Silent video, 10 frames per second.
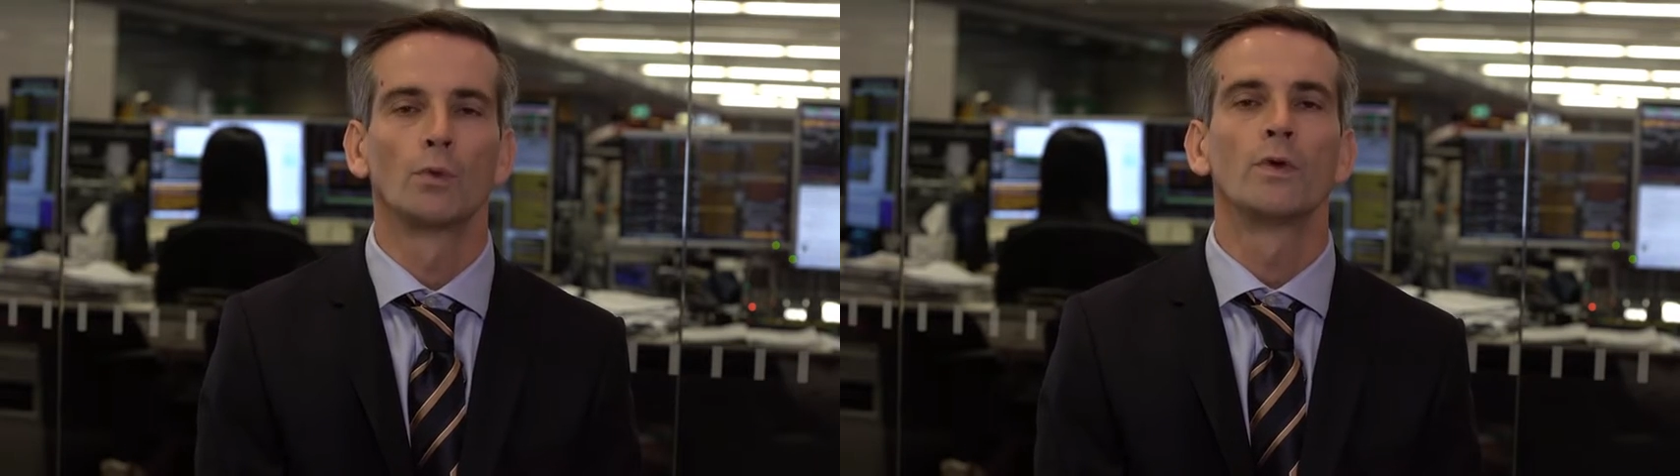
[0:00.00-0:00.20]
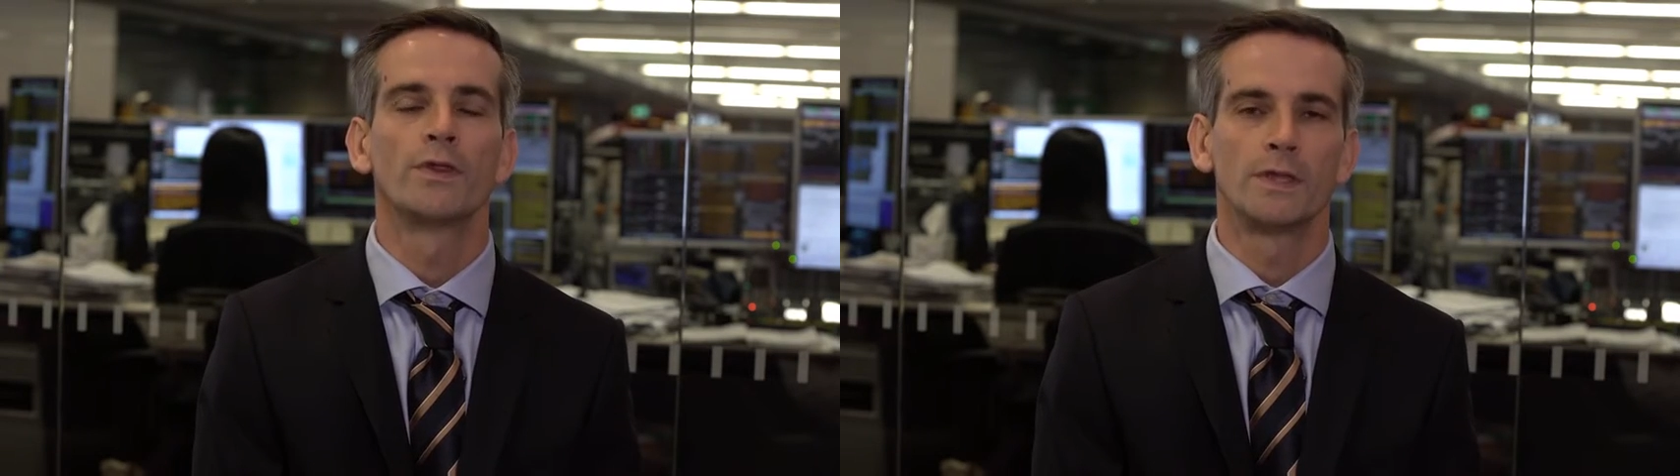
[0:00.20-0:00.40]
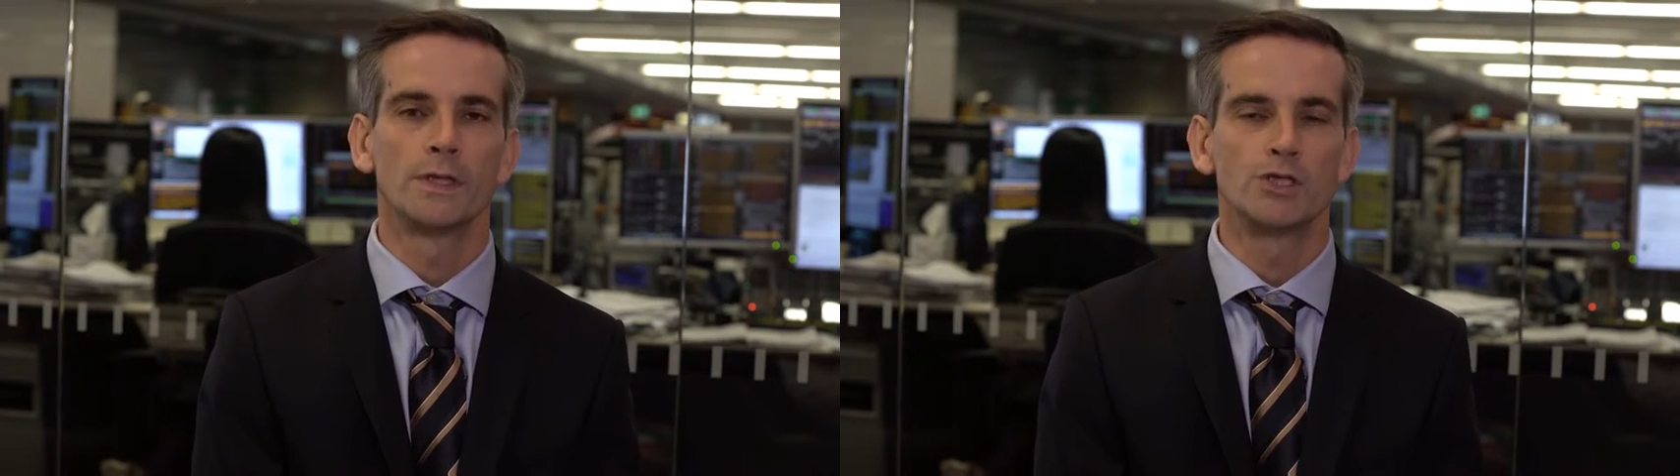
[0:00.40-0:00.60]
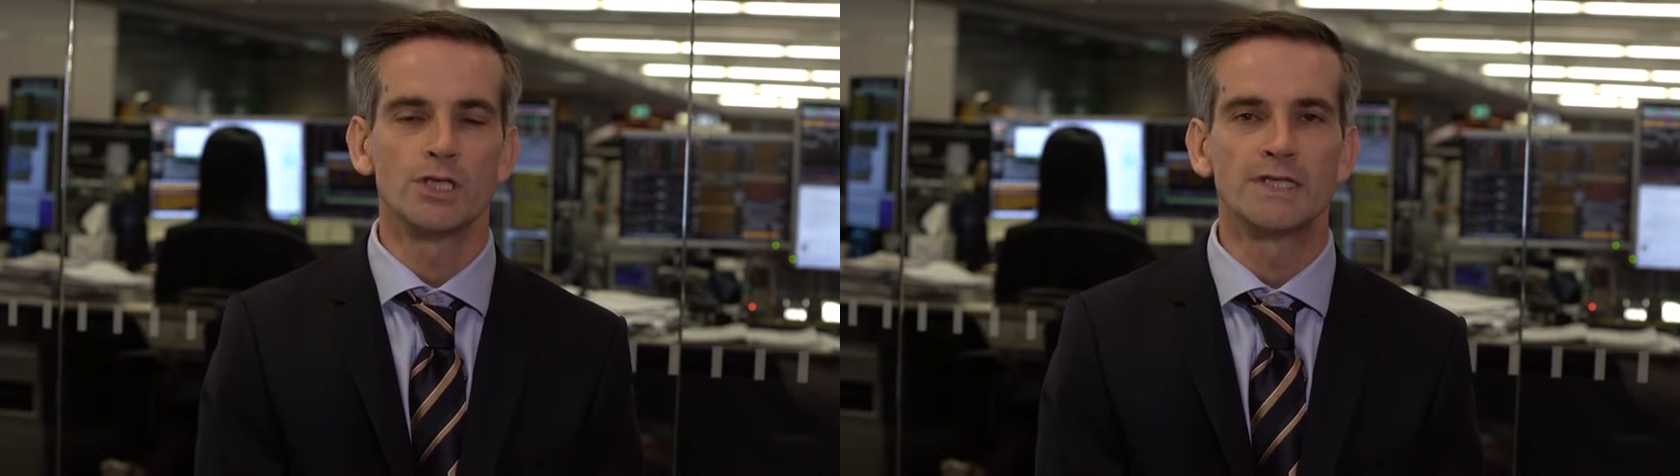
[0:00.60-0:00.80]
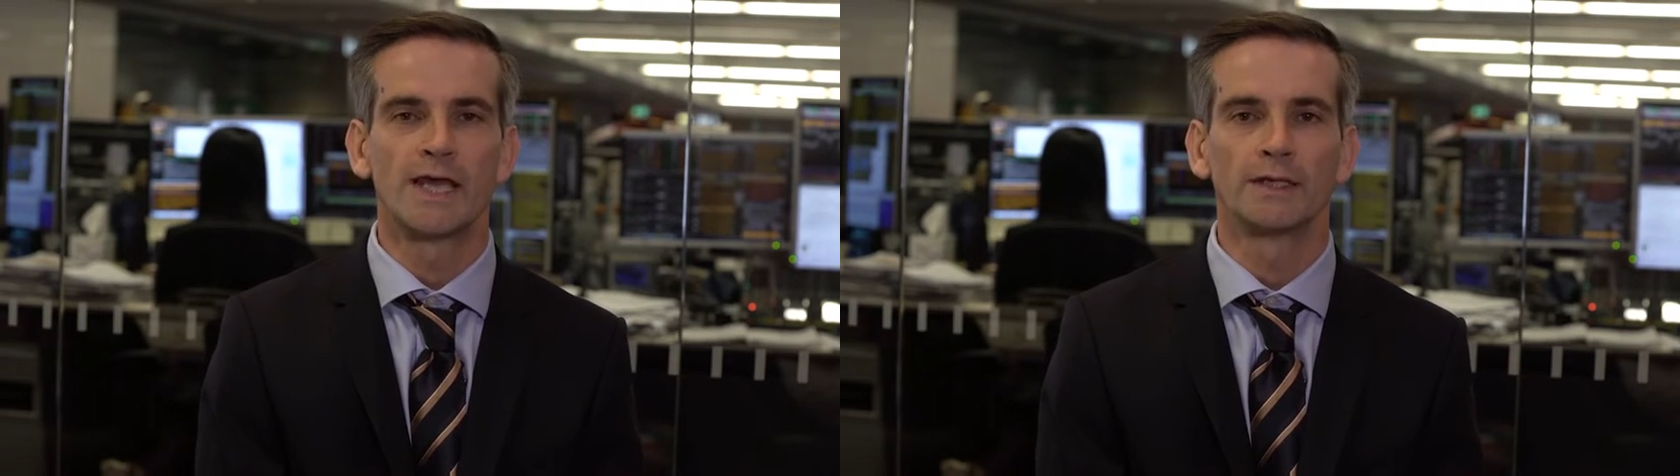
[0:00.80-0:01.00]
within the
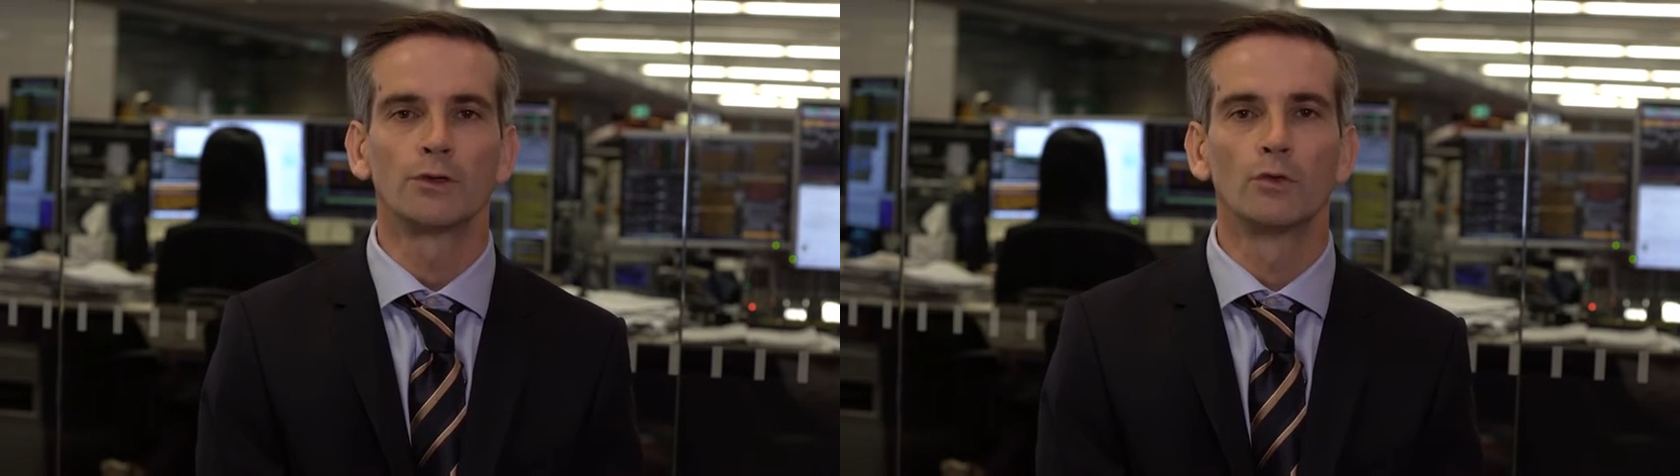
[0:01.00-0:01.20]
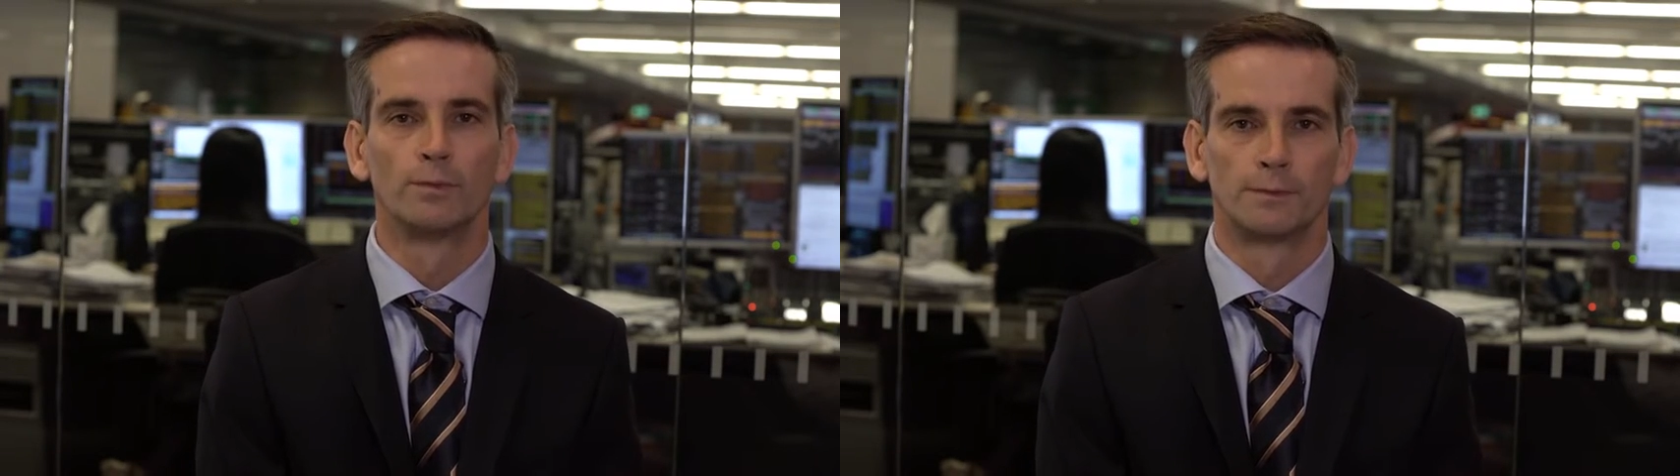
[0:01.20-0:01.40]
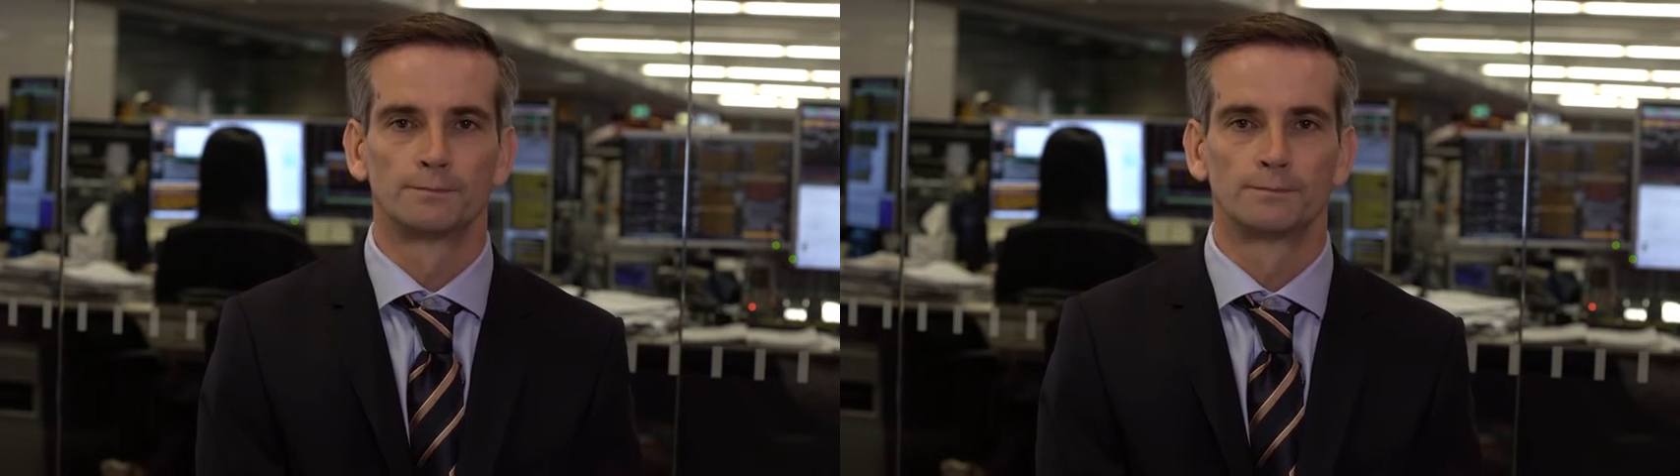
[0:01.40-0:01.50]
G10 group.